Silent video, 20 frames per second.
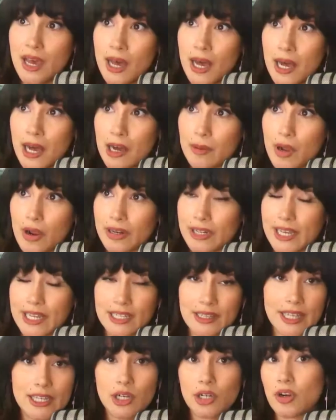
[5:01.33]
um, are
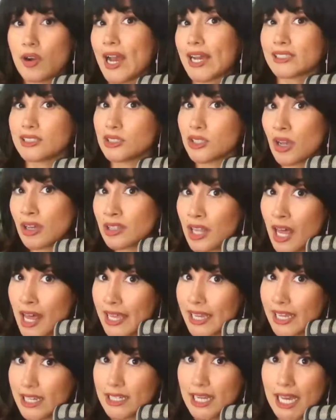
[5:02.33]
getting like harassed
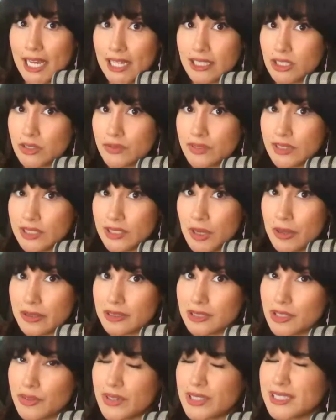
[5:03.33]
online as a result.
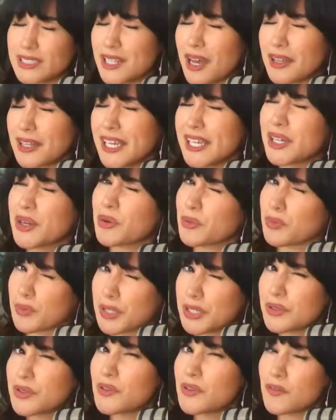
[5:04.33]
Definitely. So it's not like a
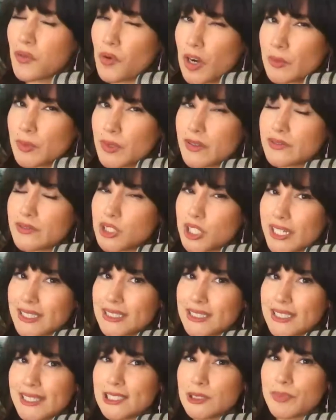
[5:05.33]
real form of
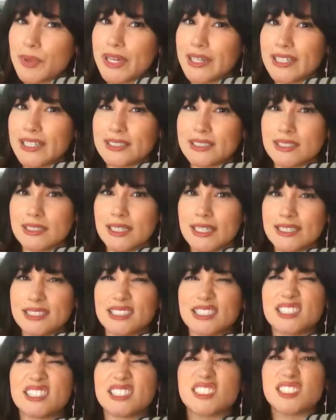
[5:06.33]
justice, but it's it's
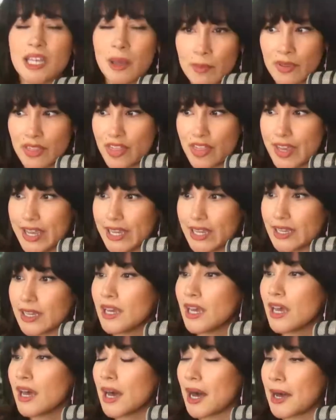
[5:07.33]
something.
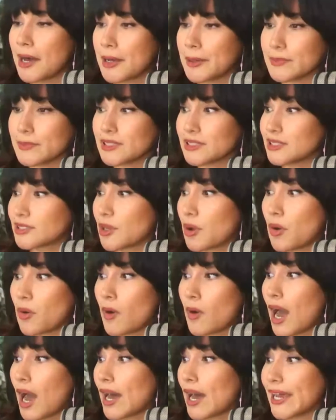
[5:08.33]
Um,
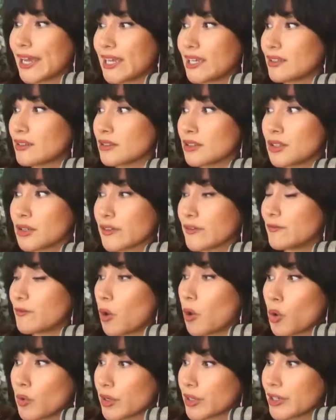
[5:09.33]
so I look
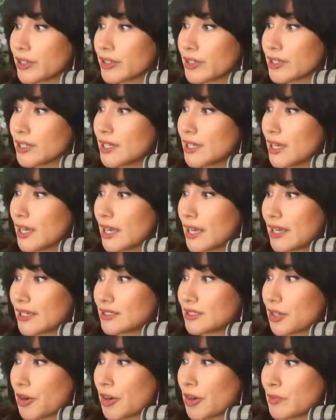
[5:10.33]
forward uh,
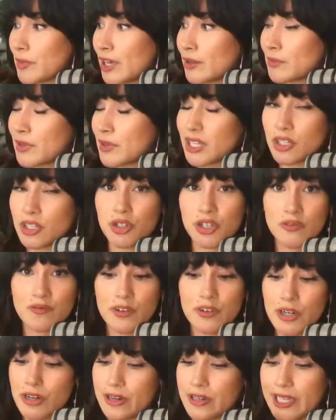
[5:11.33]
to her amendment. Good
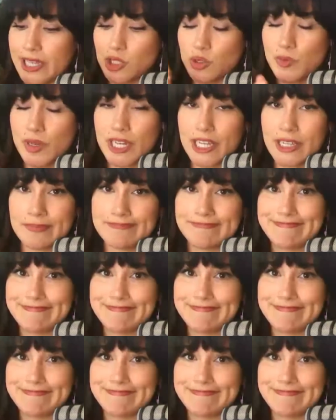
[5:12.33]
for her. Get your money.